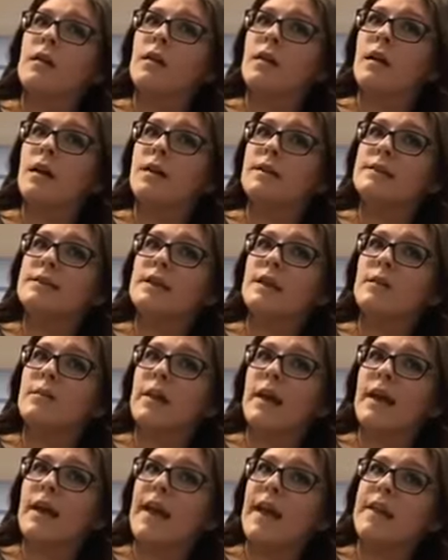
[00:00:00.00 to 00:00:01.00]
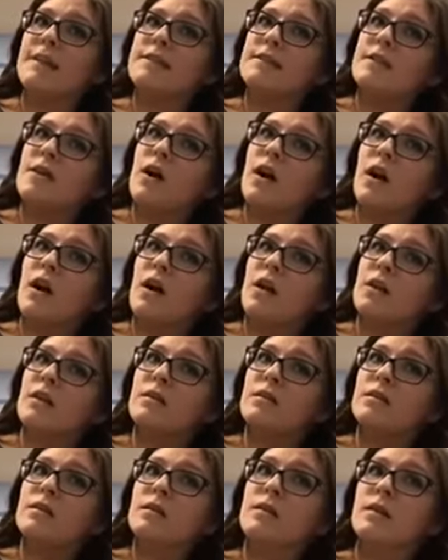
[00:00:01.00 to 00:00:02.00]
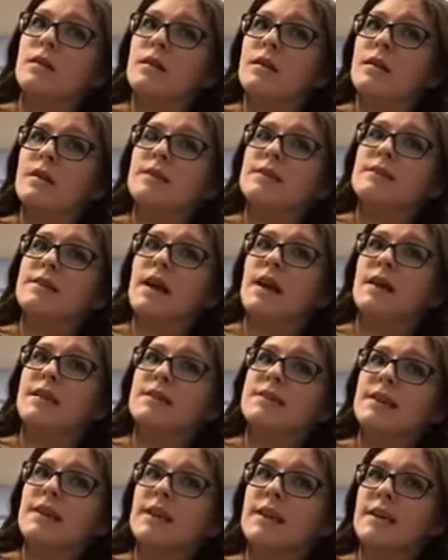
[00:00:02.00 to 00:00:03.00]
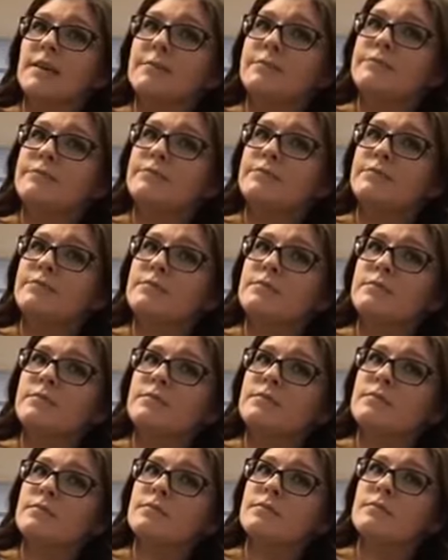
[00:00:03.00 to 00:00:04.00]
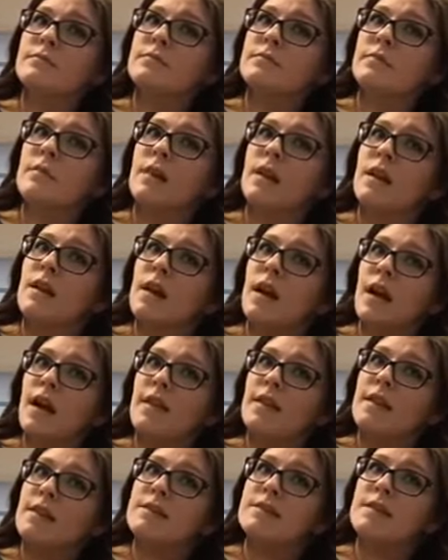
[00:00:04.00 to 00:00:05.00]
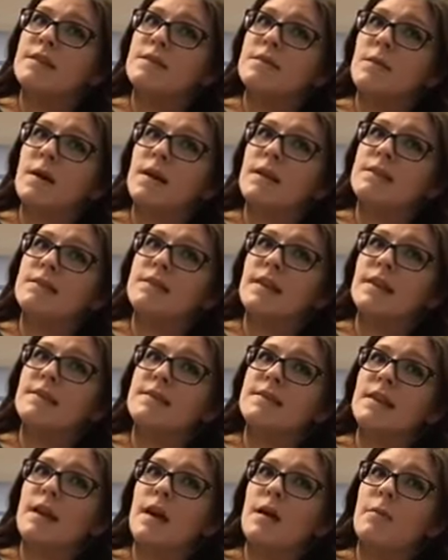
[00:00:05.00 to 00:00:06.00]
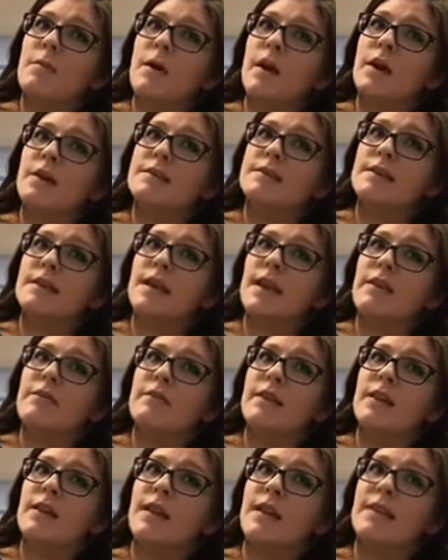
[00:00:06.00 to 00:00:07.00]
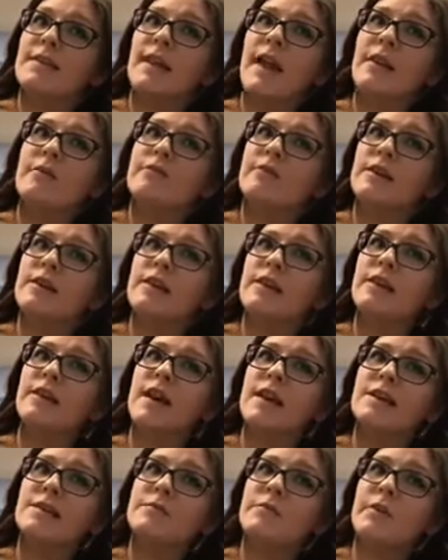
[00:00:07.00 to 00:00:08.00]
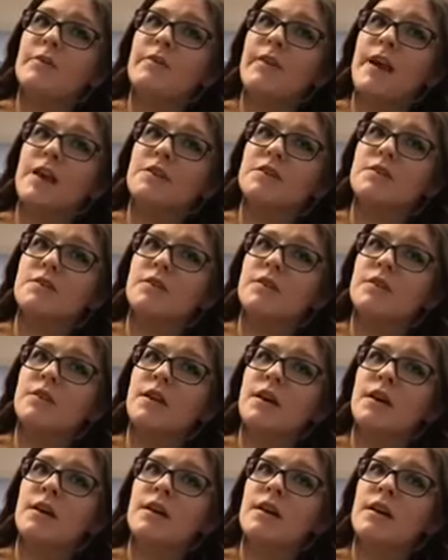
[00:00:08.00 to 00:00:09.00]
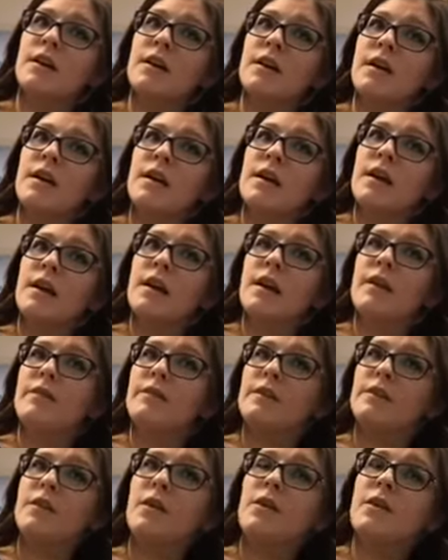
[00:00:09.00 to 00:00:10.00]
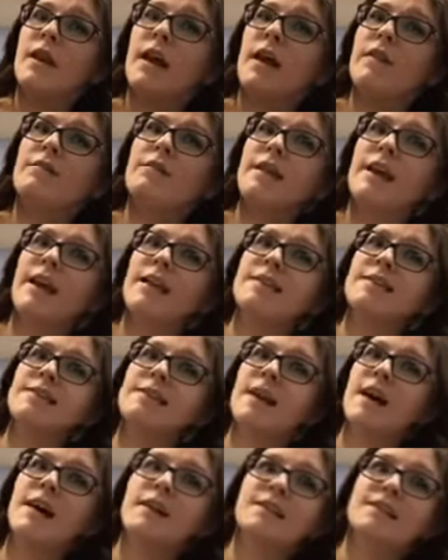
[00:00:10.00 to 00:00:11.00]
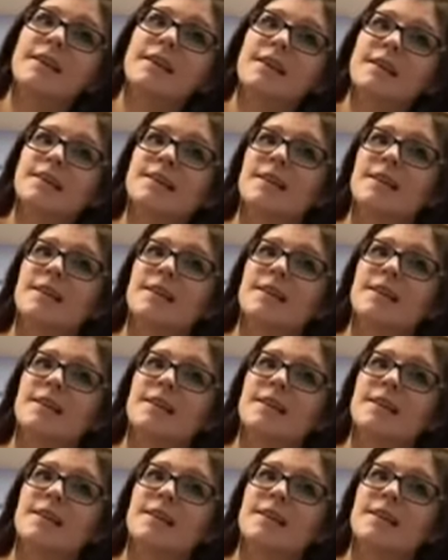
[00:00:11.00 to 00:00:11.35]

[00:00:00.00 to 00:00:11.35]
Until my ends are all tucked in. And this is what sets you apart to give you like that really nice professional look. If you don't have the ends tucked in, it